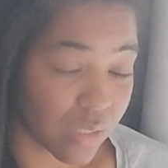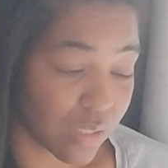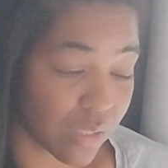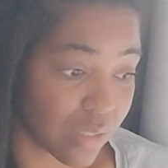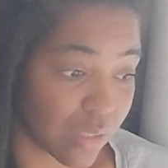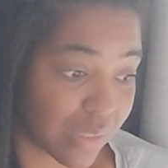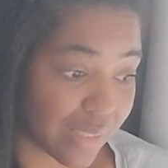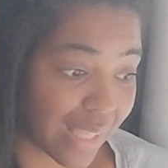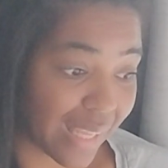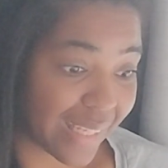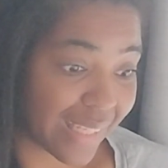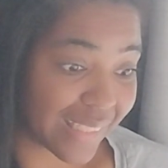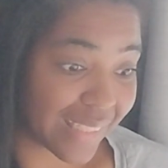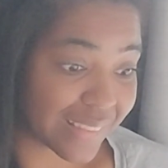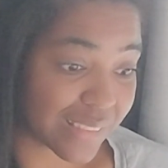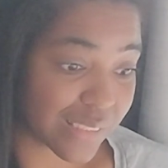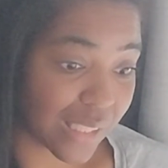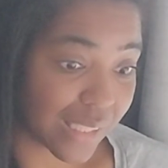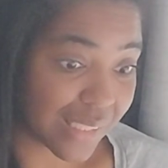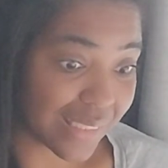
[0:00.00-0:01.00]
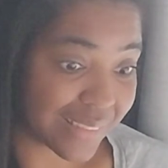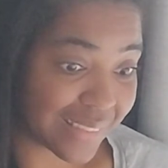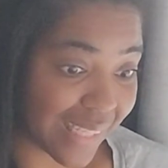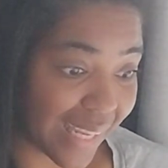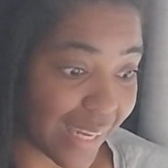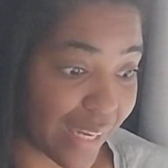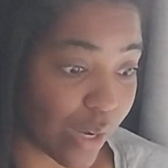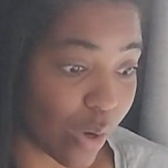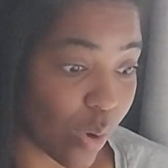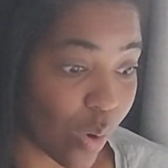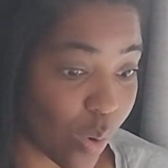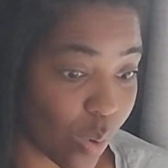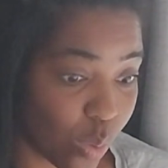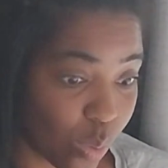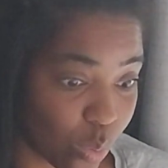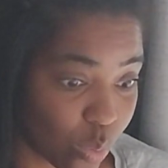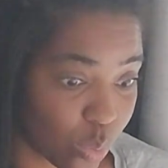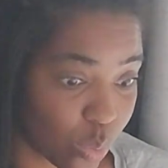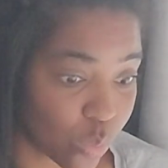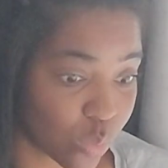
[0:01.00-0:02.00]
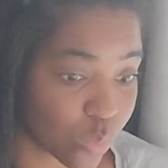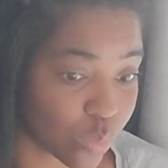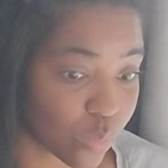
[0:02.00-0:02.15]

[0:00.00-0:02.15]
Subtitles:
Like it's gonna take a whole